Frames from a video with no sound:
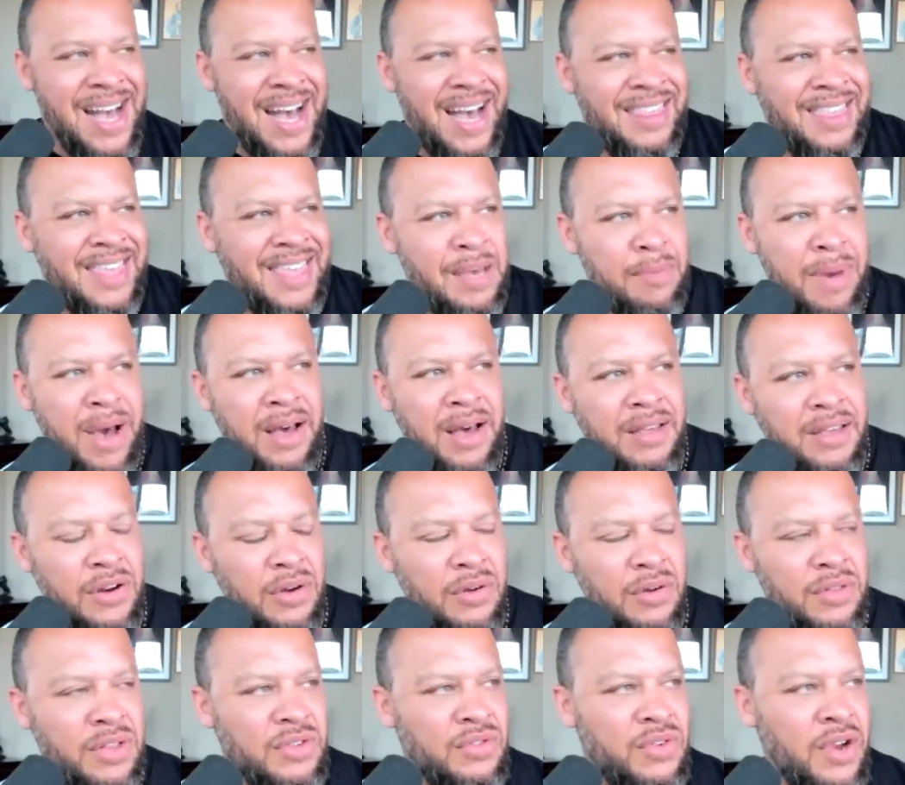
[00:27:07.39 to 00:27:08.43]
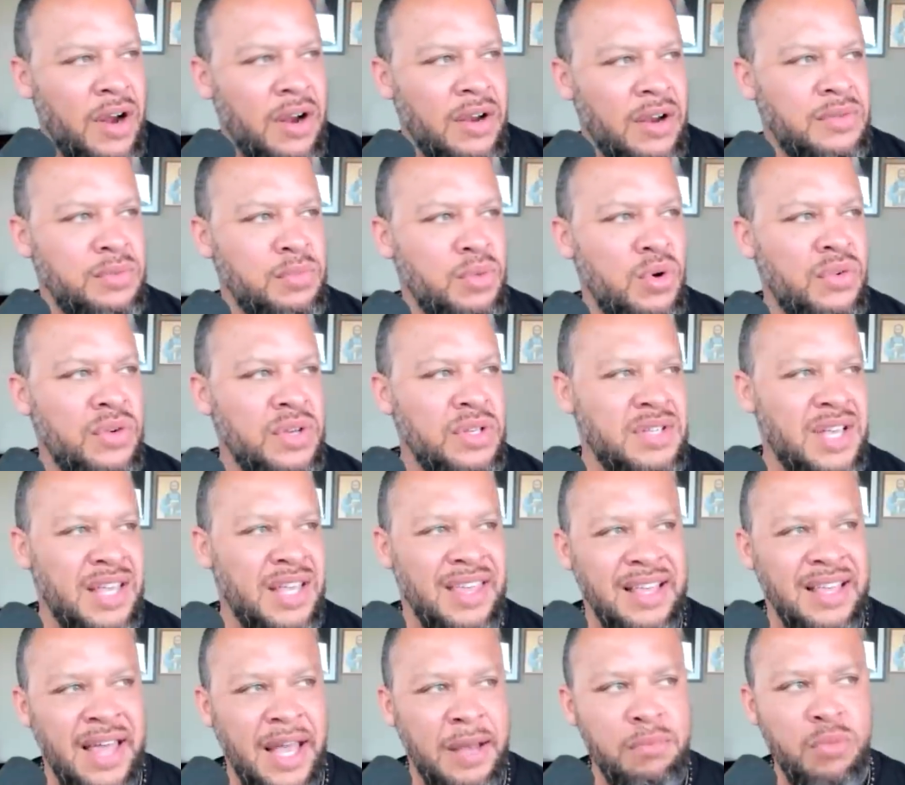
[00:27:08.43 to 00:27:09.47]
I think about you know these various movies. I
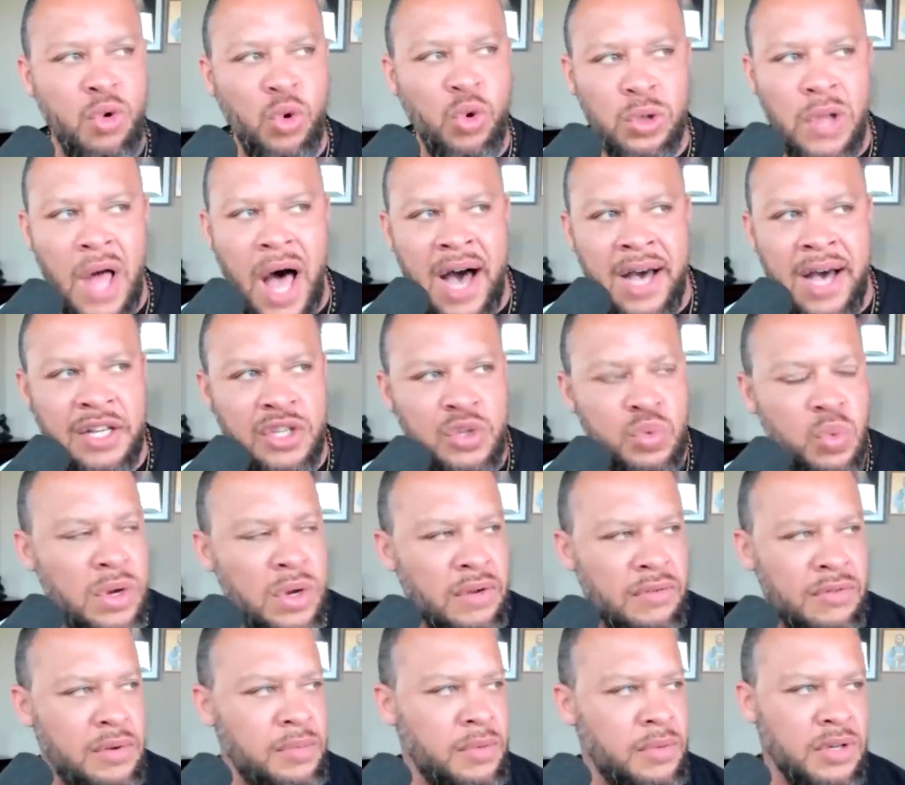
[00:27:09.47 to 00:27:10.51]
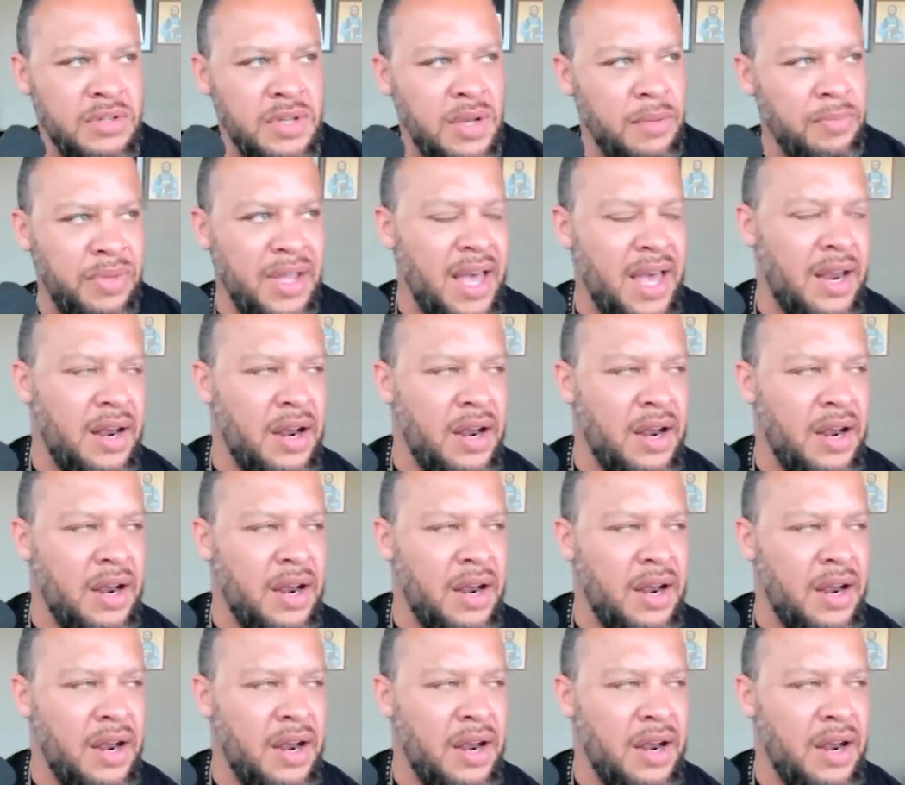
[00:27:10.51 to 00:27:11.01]
think like Mulan is one of them or something.